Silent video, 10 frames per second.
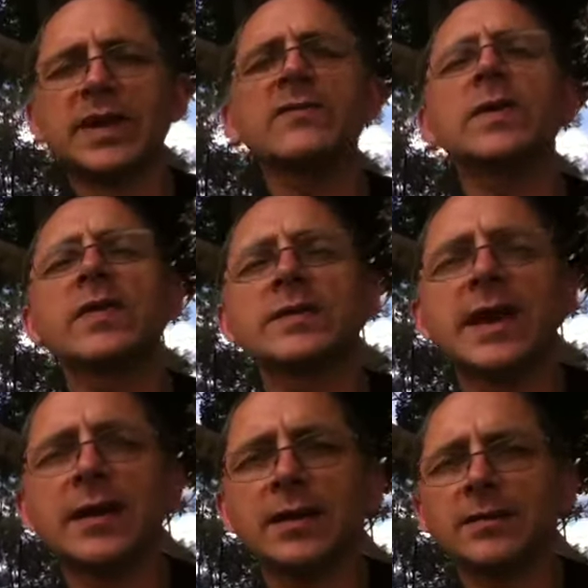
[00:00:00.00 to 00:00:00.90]
give me the
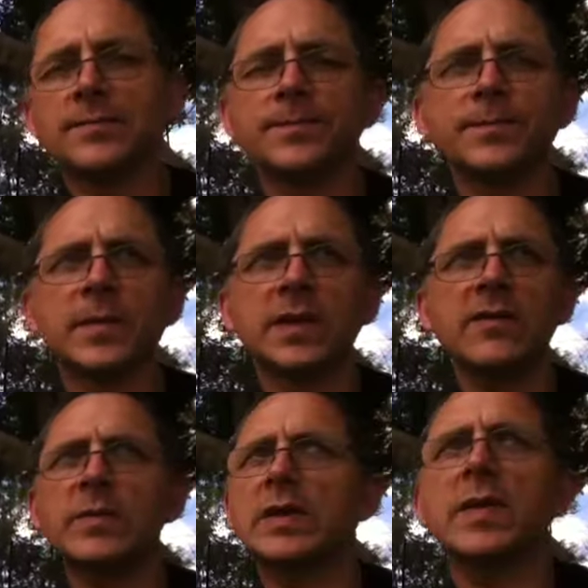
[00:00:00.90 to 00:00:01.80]
data,
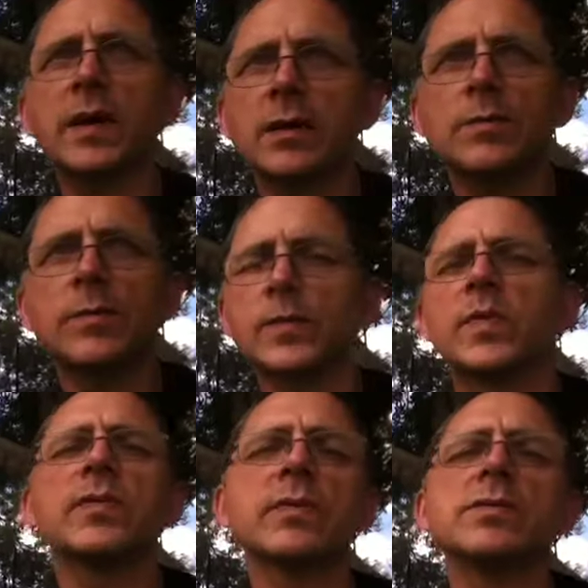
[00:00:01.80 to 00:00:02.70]
give me the
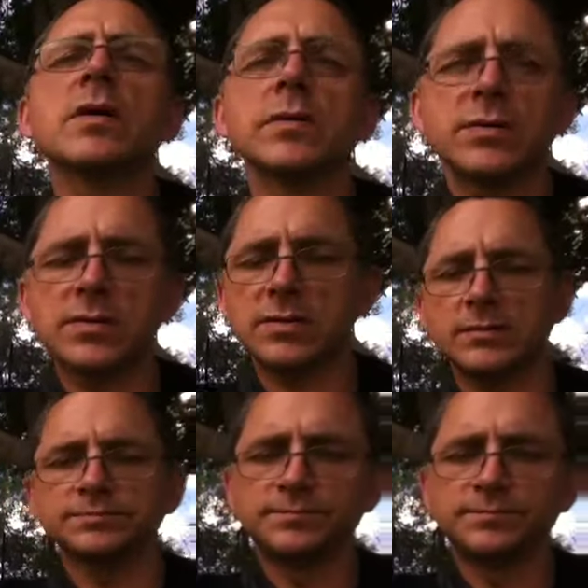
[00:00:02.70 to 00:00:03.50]
results.